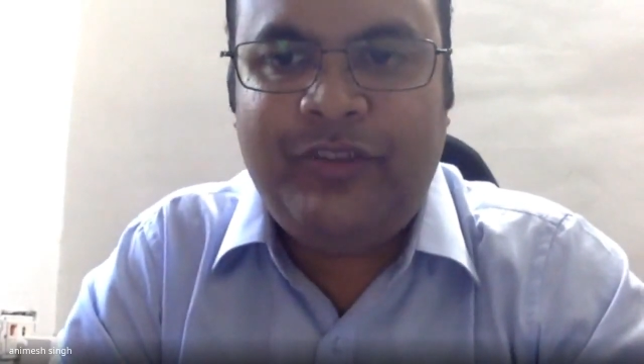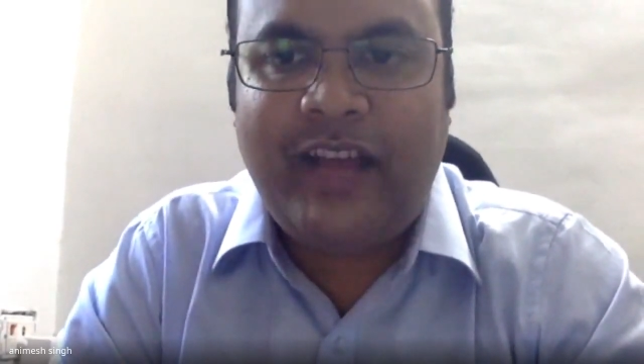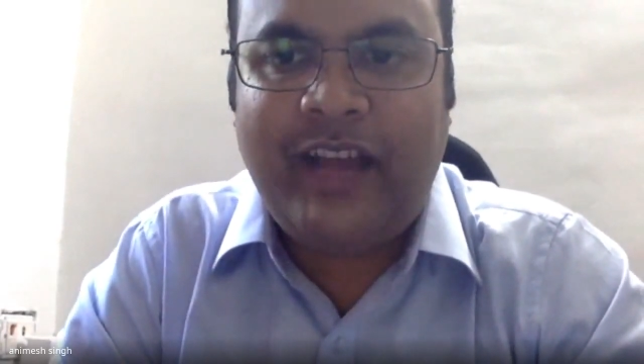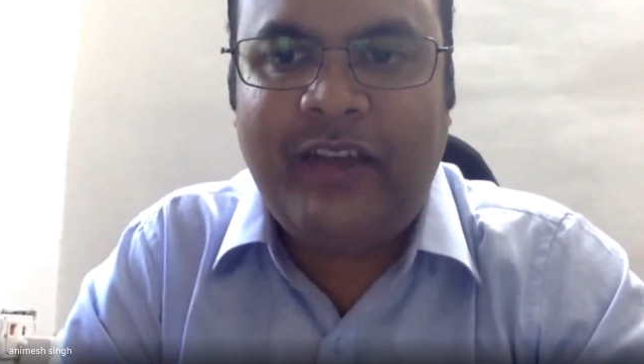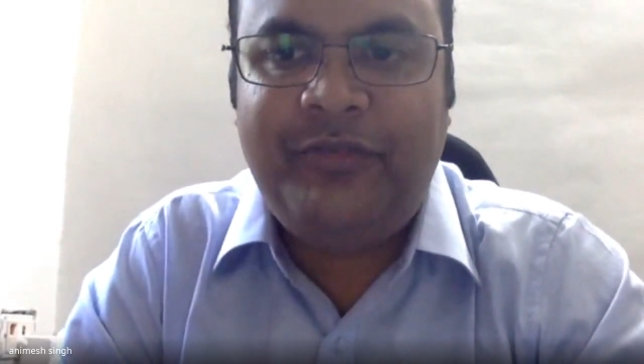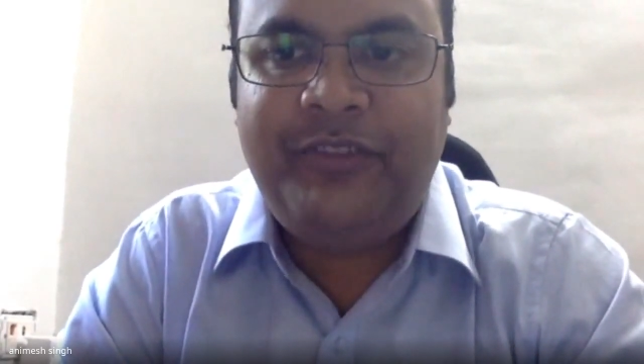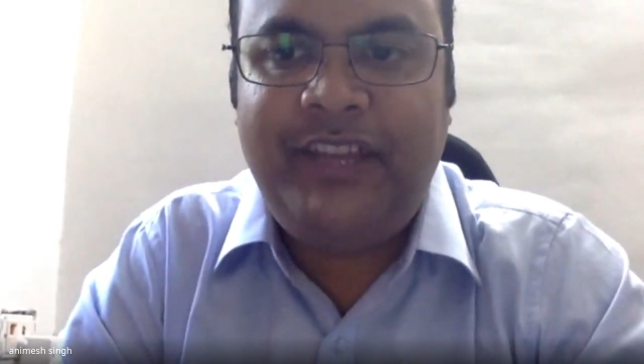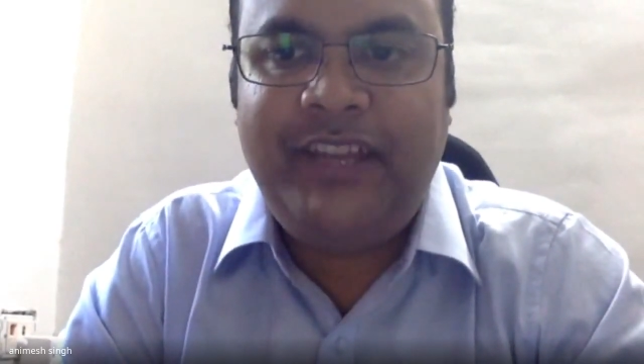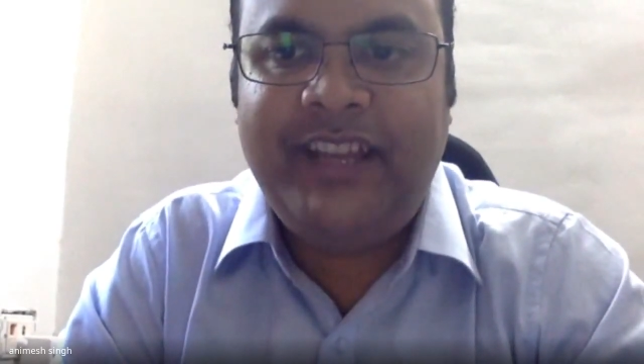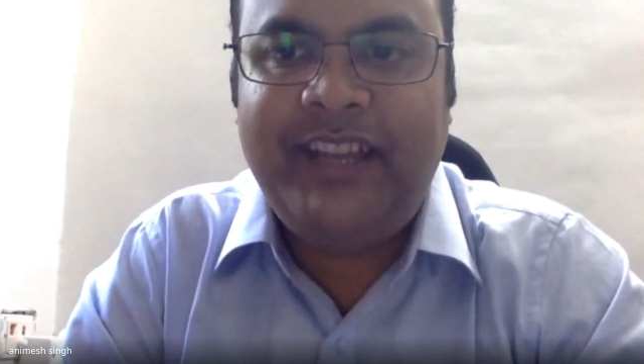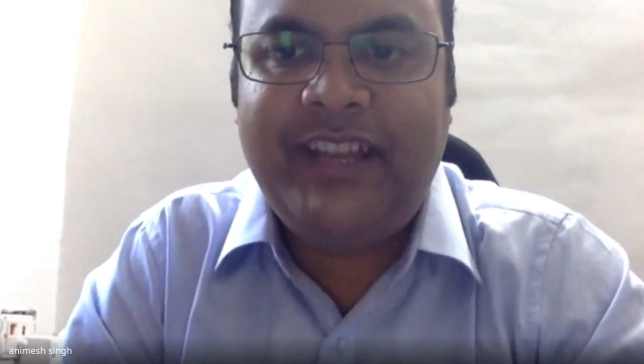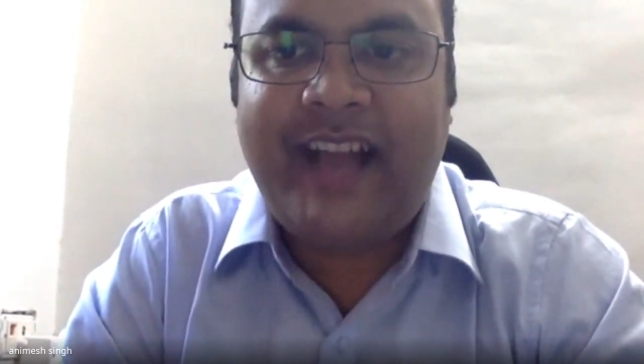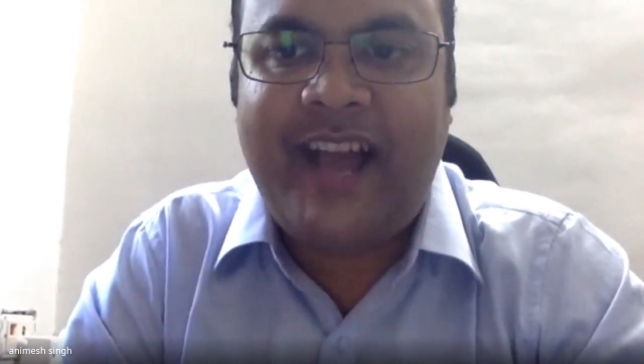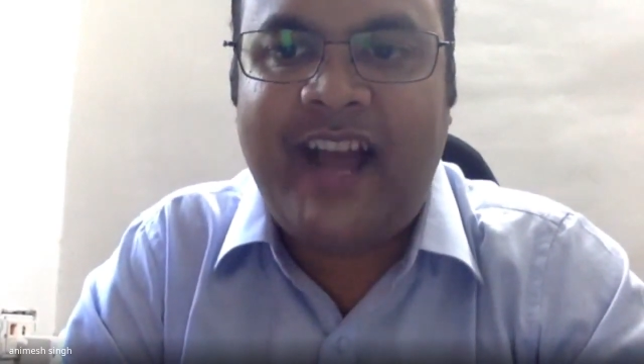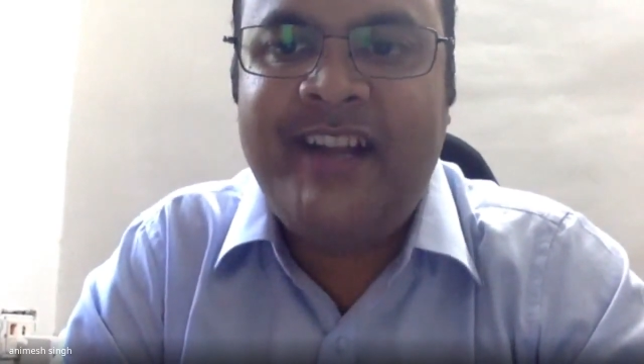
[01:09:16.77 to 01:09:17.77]
drafting
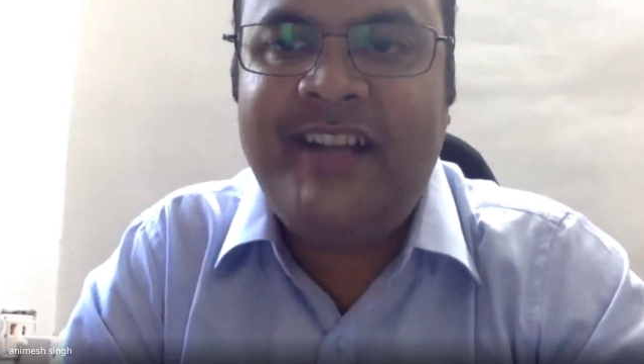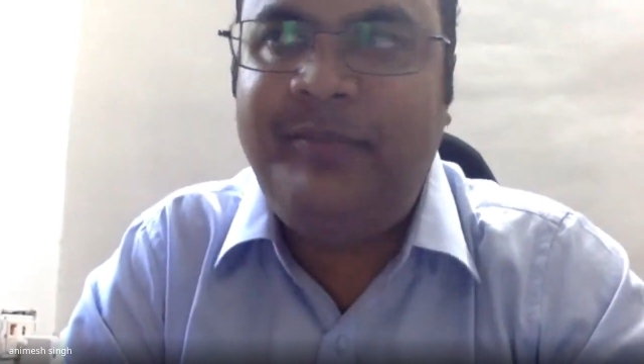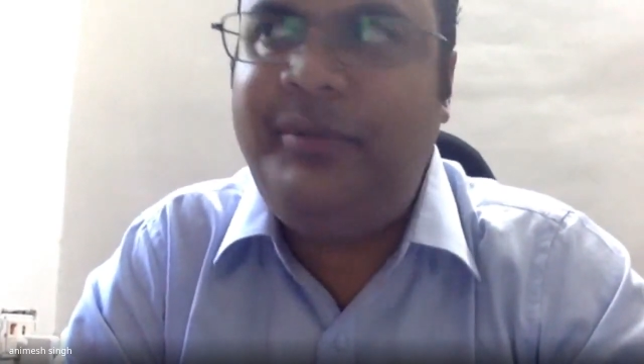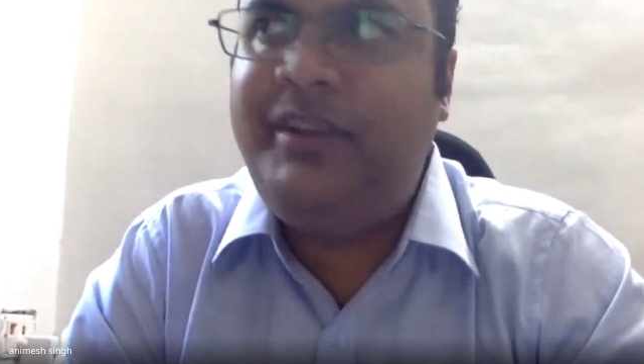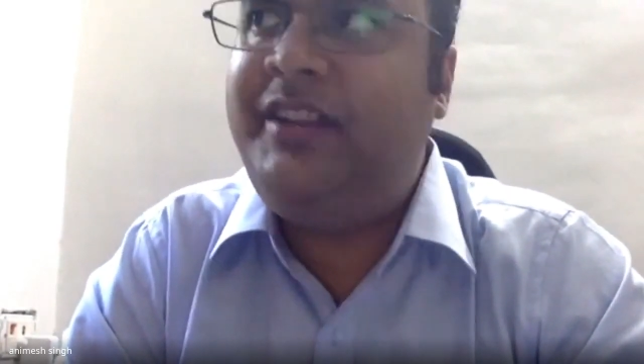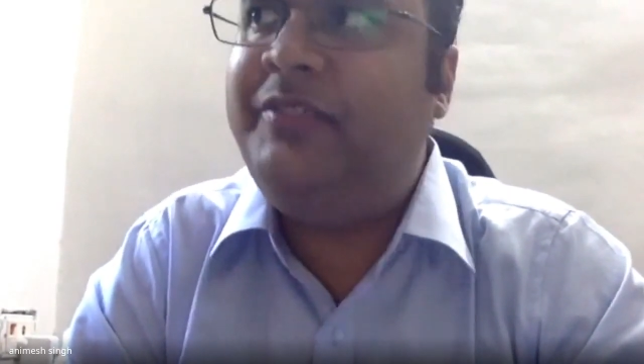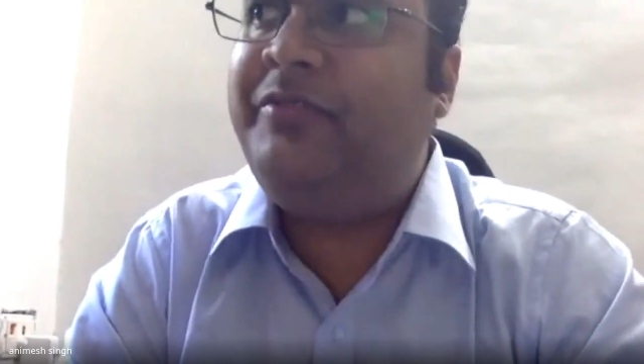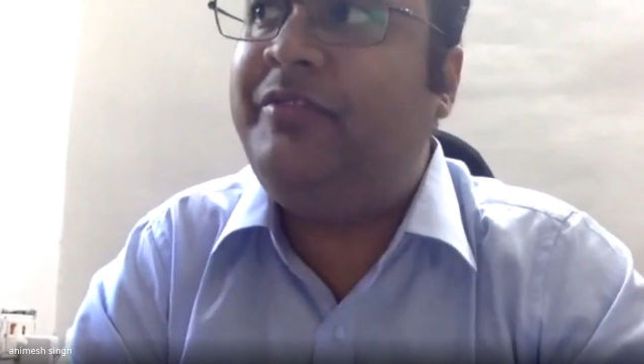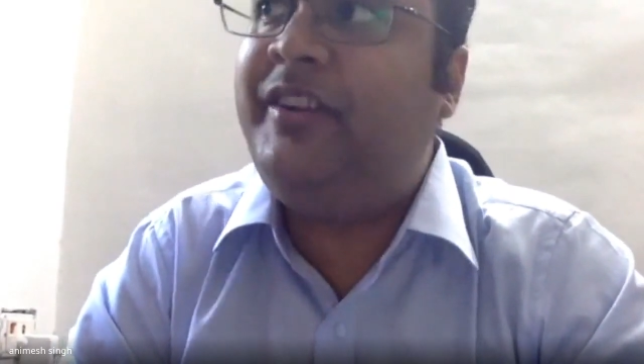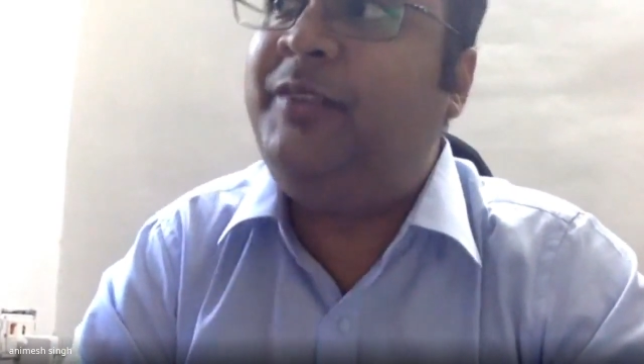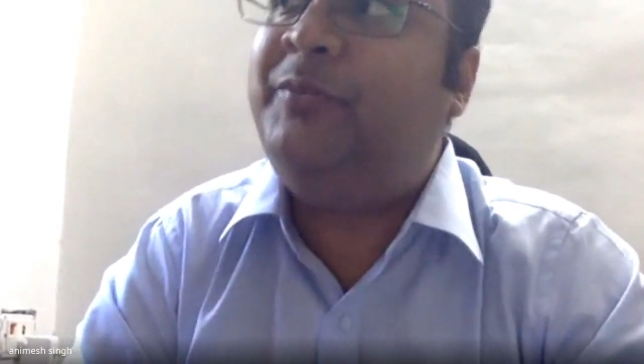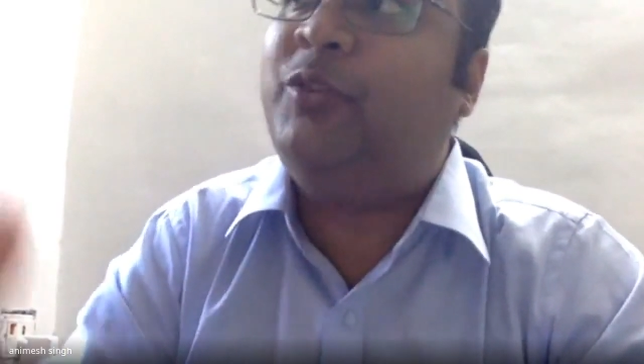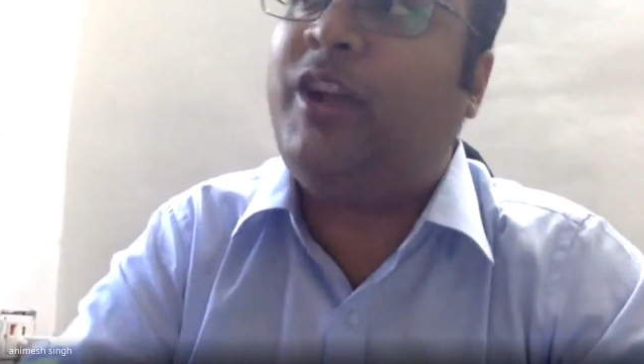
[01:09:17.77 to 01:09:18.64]
can't be different for